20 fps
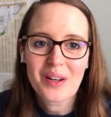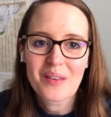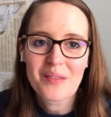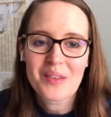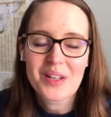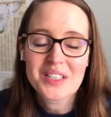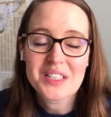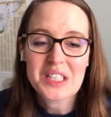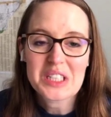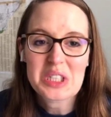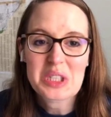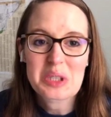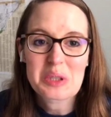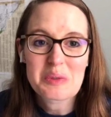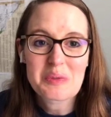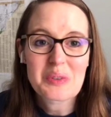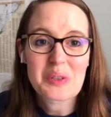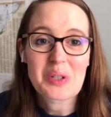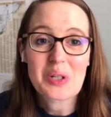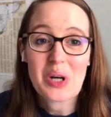It's actually good
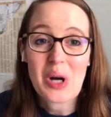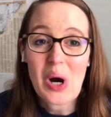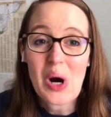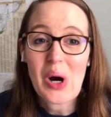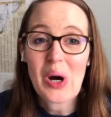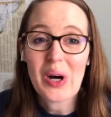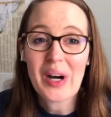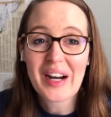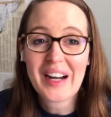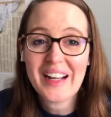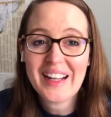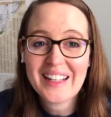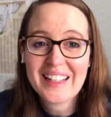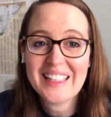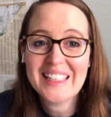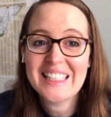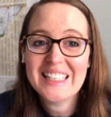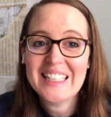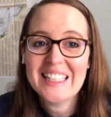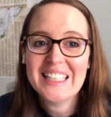for your car
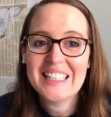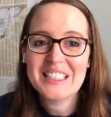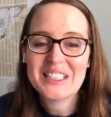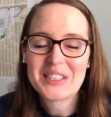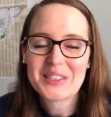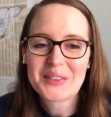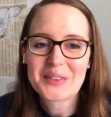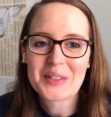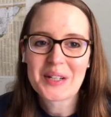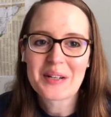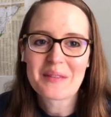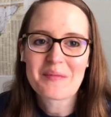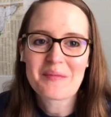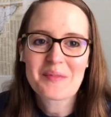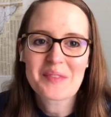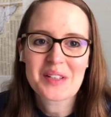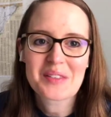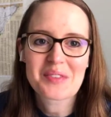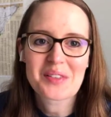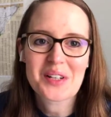to,
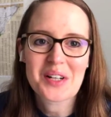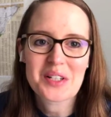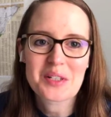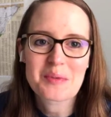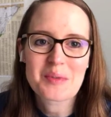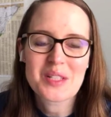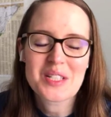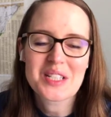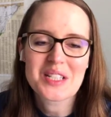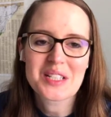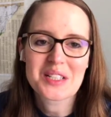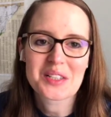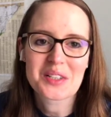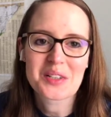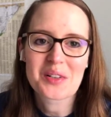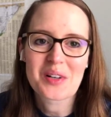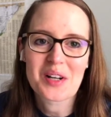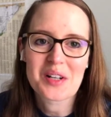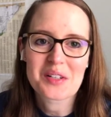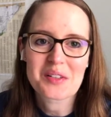if your car's been sitting in the
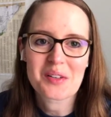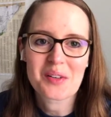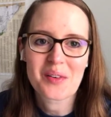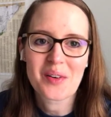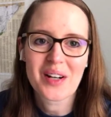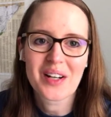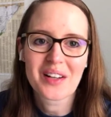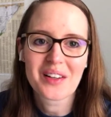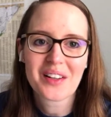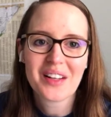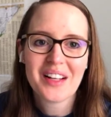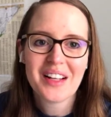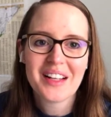garage for a while,